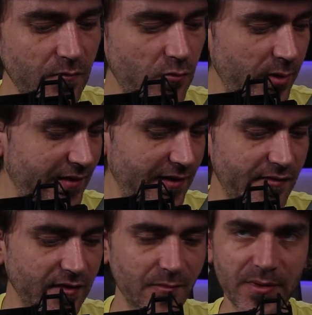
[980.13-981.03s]
tweak these
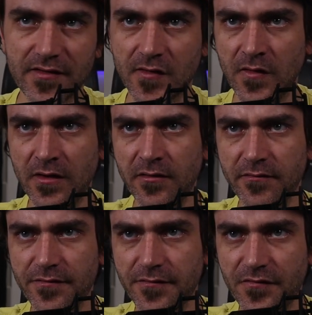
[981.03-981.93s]
a little bit.
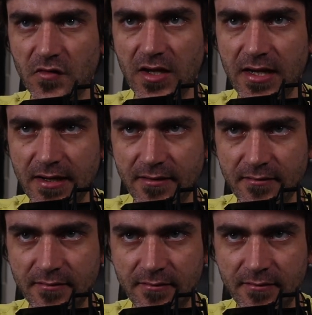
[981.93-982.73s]
15,